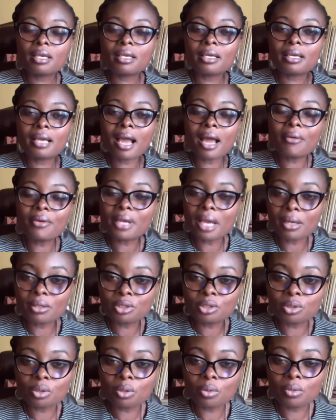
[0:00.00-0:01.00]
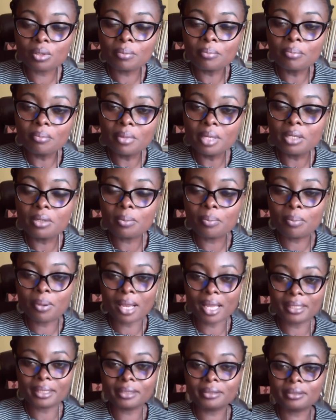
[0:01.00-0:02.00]
carry out your meal
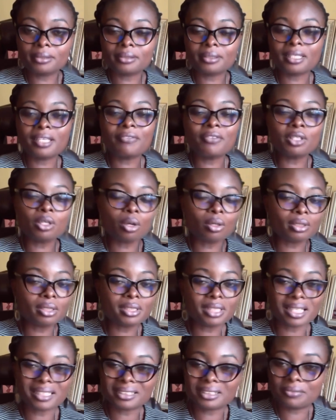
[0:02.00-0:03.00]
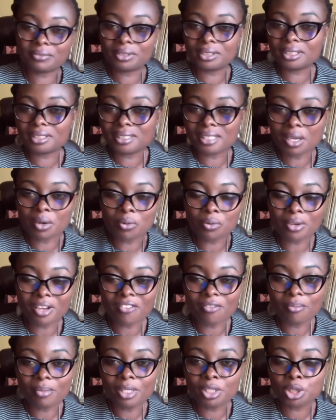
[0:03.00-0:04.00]
planning, given all these activities that we have
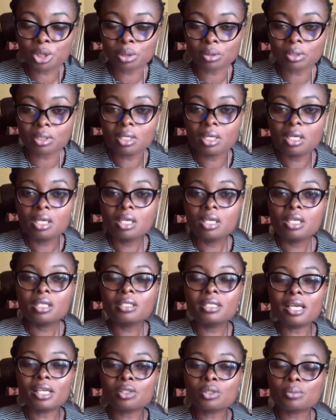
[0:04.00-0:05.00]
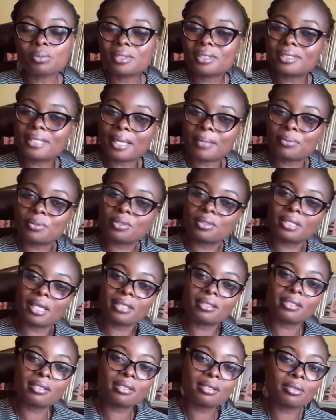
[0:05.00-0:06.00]
mentioned, there are some steps that
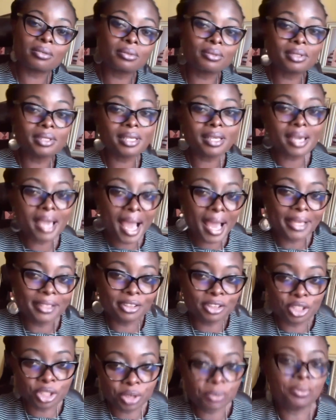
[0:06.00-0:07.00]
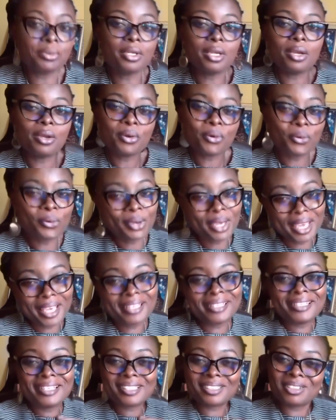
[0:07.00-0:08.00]
could guide you. Okay,
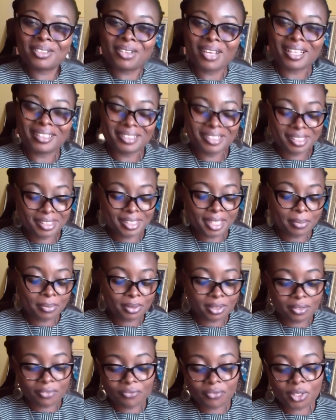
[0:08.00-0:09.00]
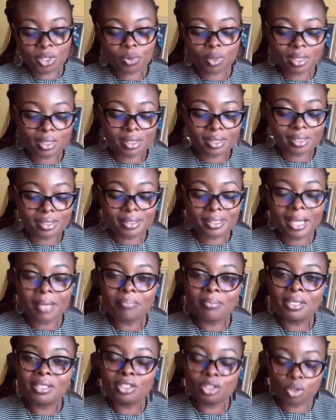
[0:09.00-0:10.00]
let's look at these steps. The first one is
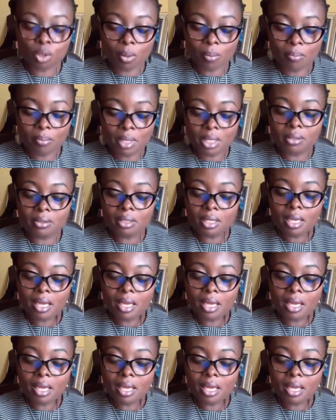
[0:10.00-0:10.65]
determine your meal